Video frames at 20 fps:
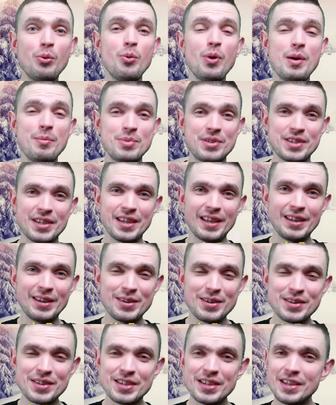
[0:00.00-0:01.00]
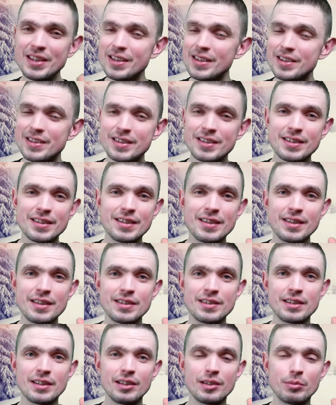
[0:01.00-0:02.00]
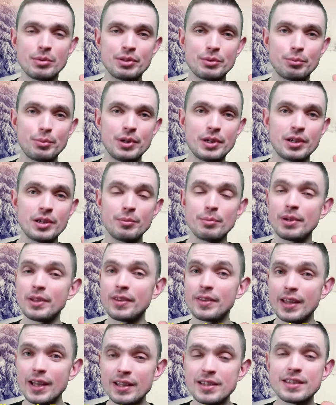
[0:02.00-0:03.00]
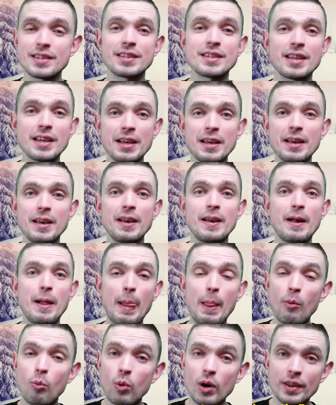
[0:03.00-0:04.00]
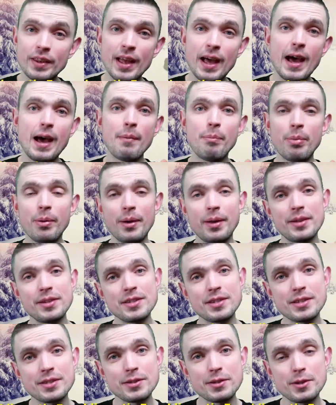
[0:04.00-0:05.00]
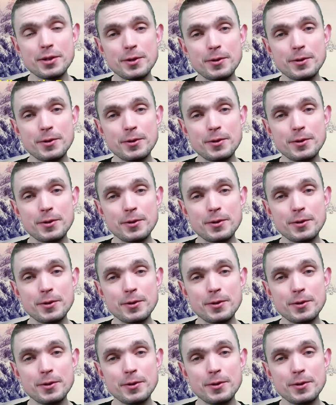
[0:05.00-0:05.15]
website. You see, it's a little bit weird, but that's what happens.